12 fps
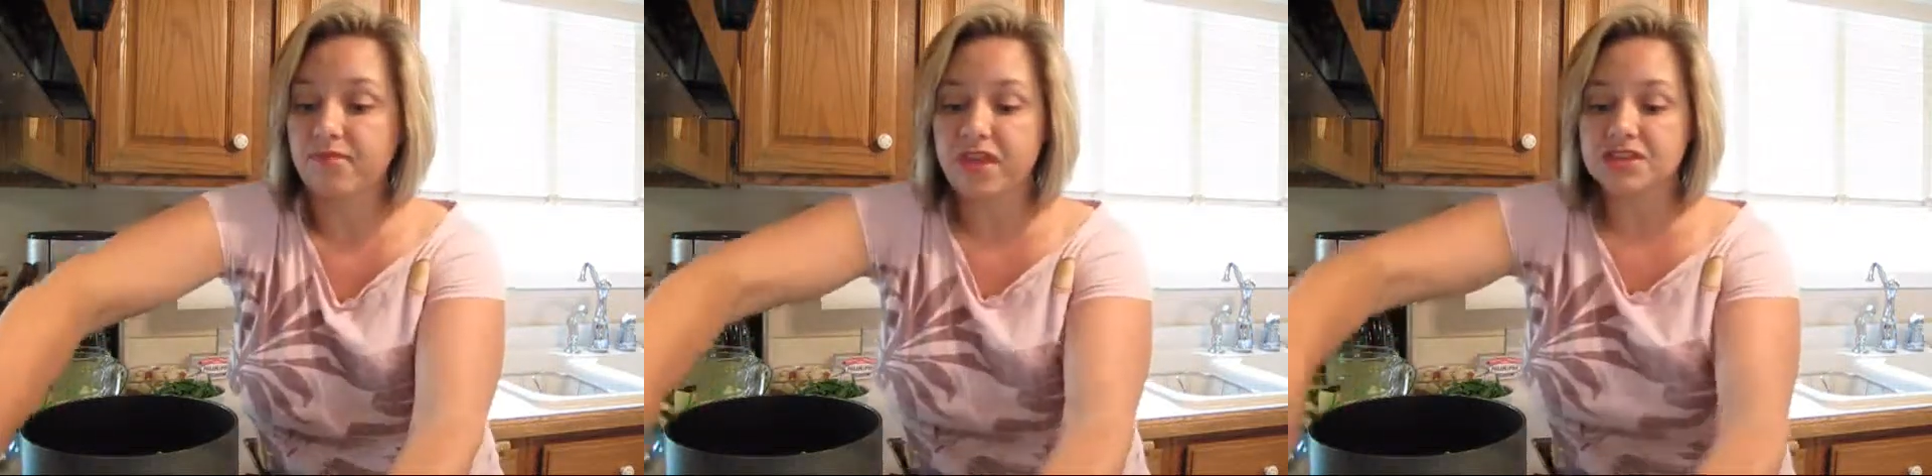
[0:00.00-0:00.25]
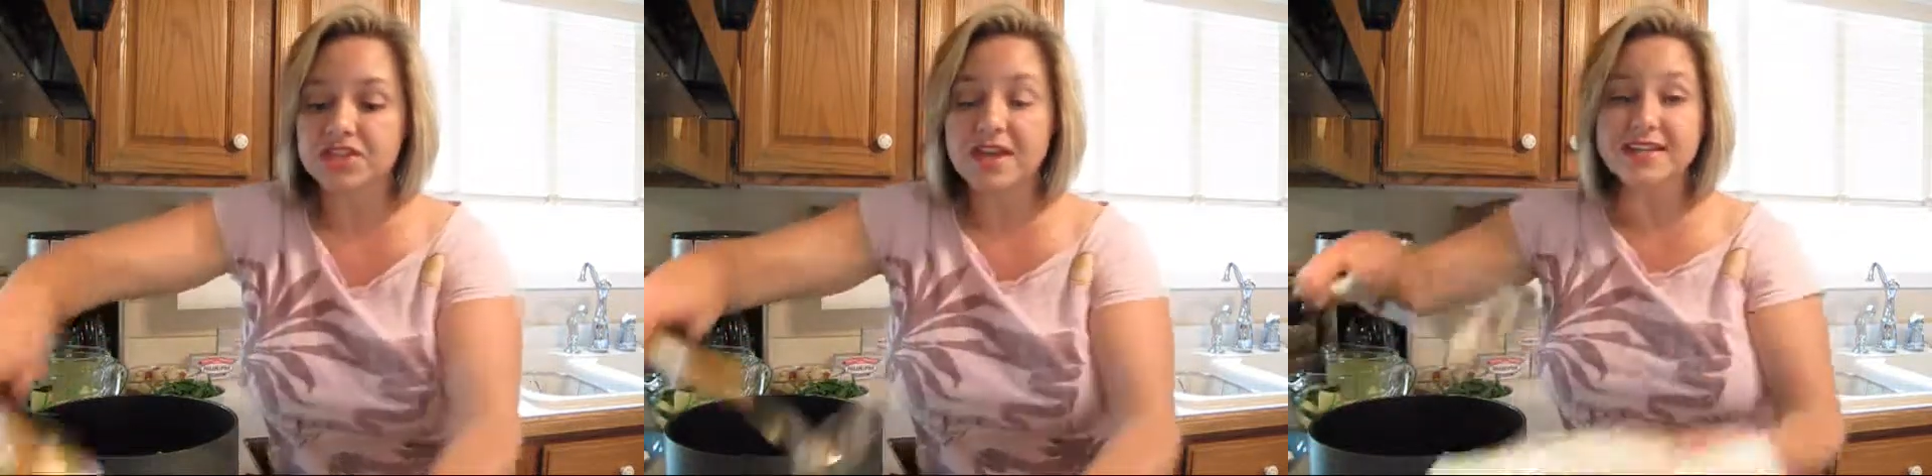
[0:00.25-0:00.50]

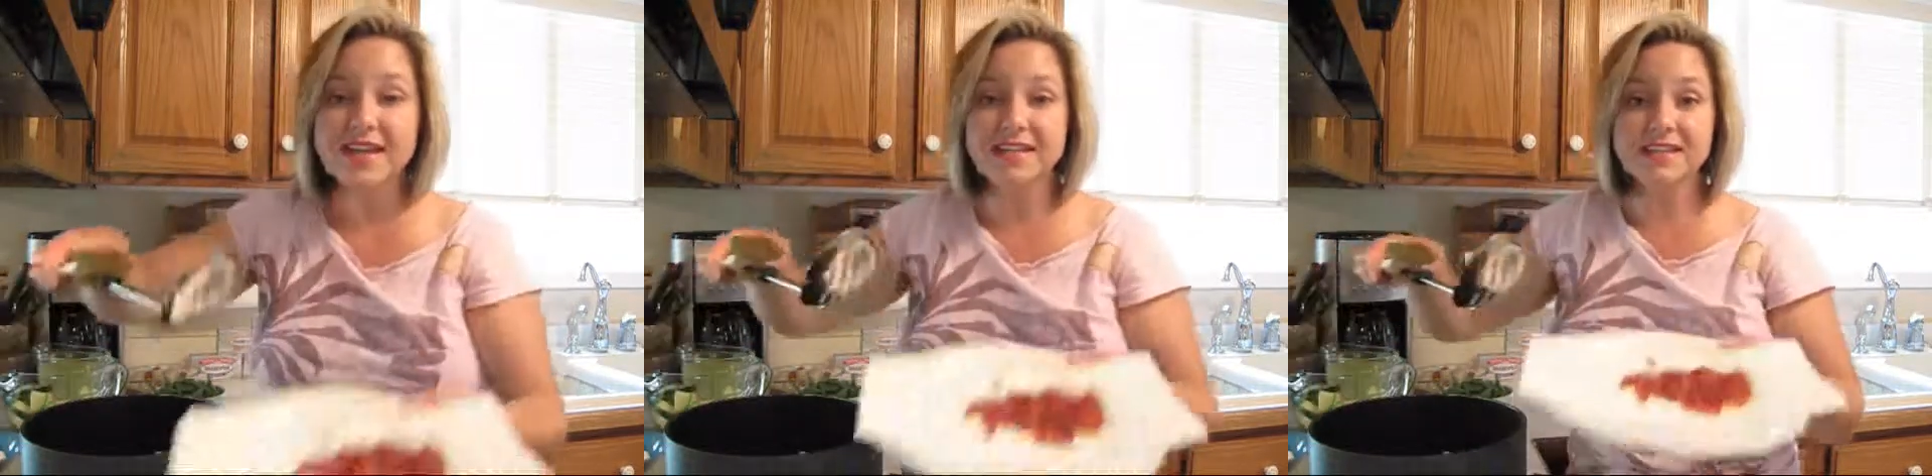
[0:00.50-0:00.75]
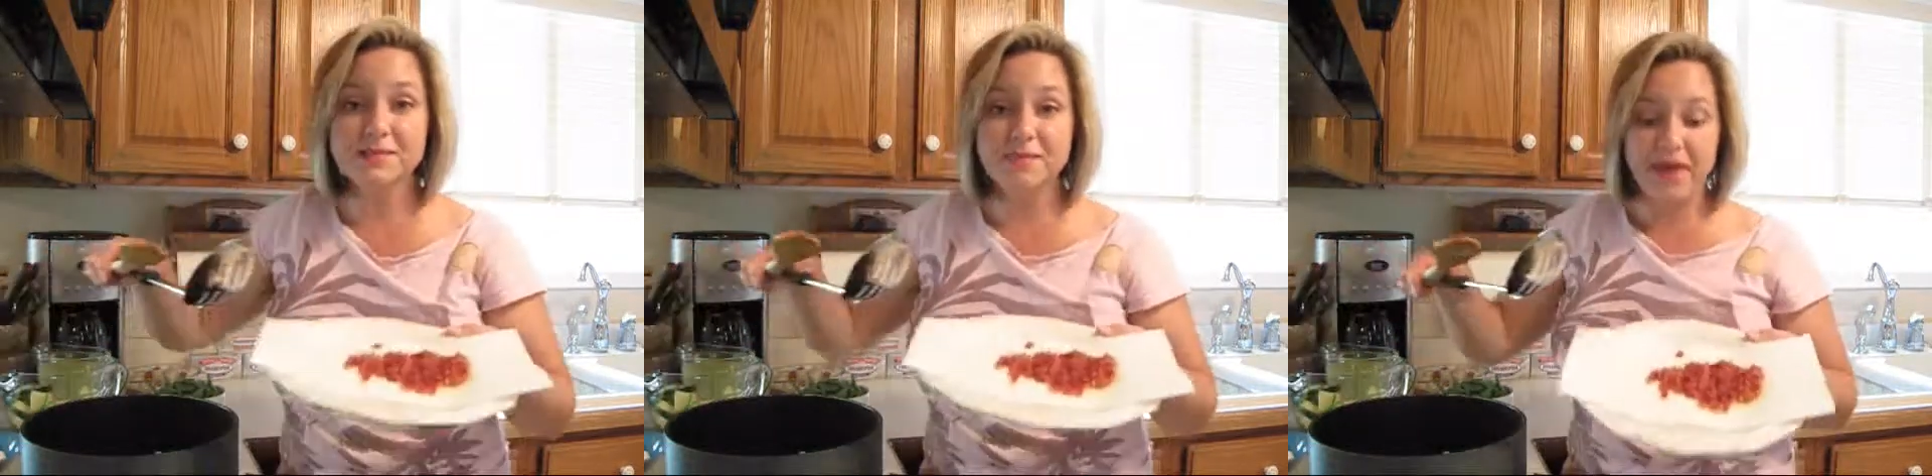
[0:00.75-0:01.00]

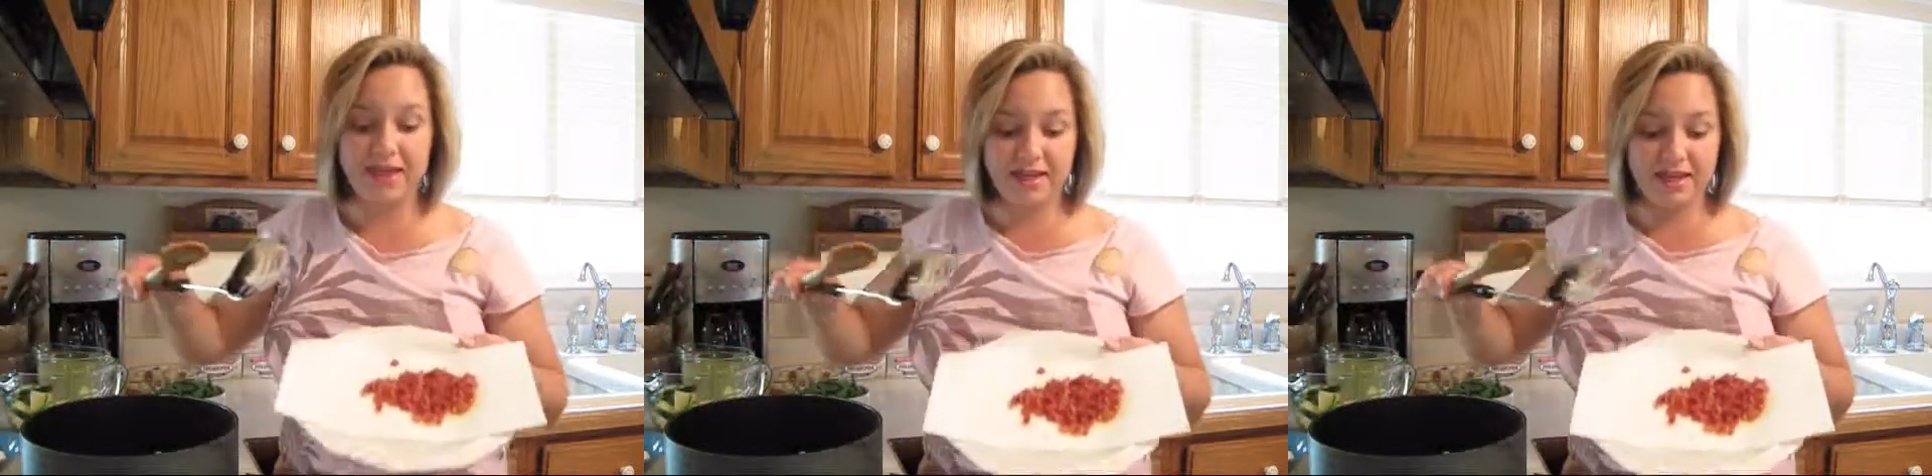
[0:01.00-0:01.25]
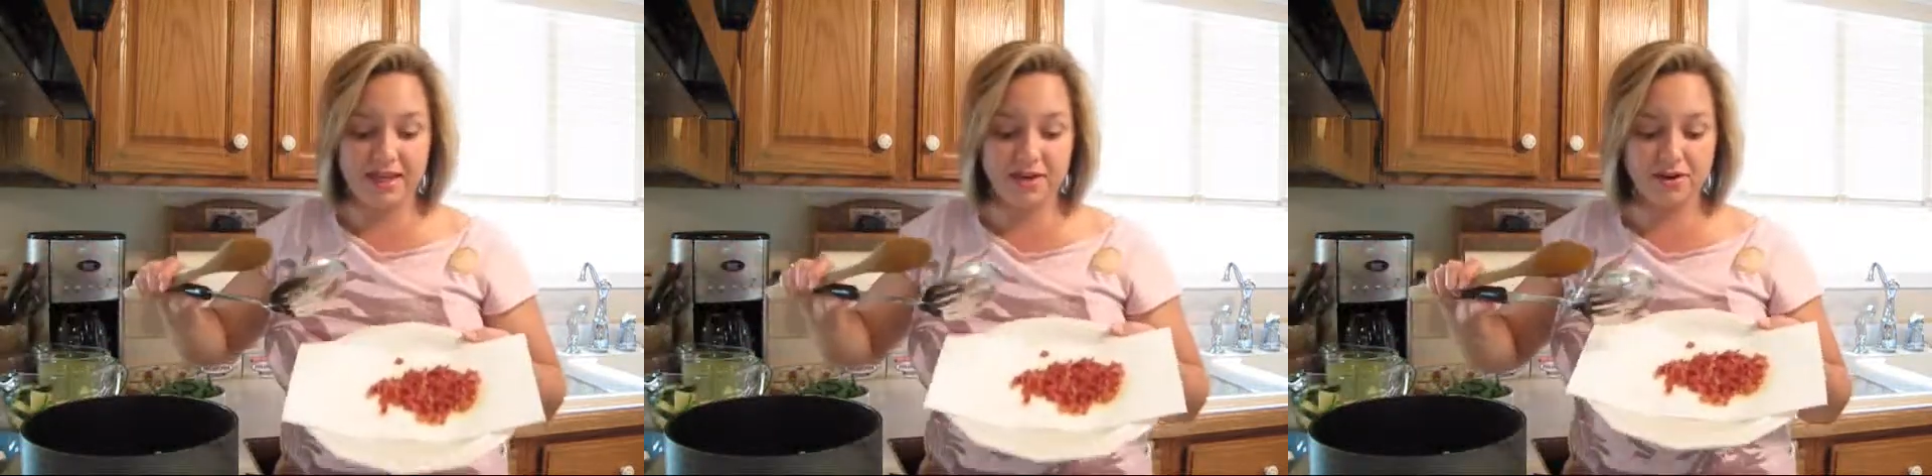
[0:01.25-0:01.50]
sauteed some
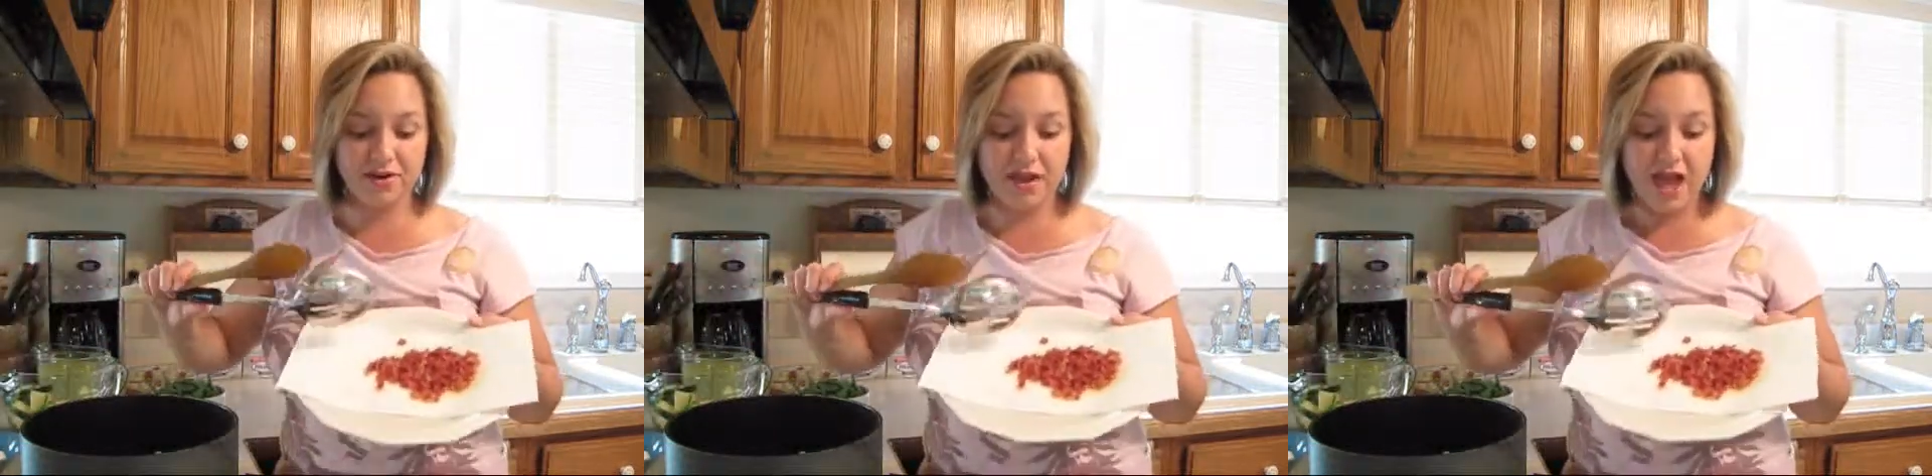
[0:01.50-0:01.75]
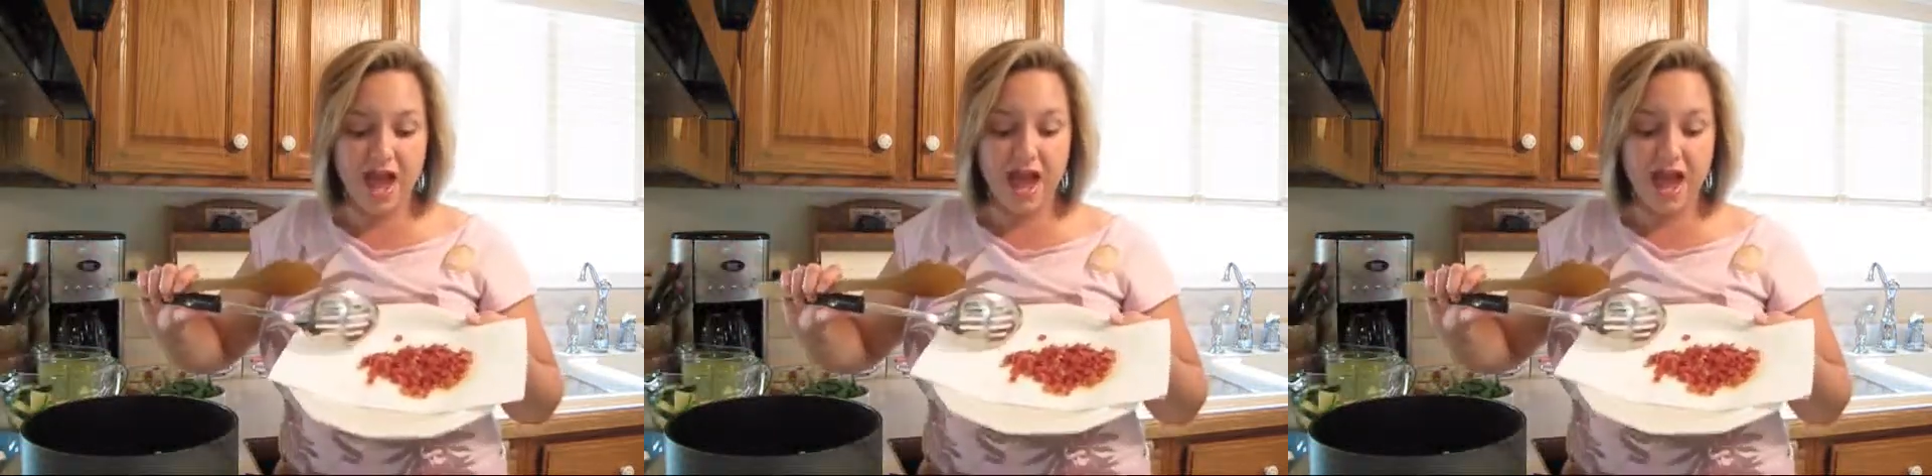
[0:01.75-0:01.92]
bacon here.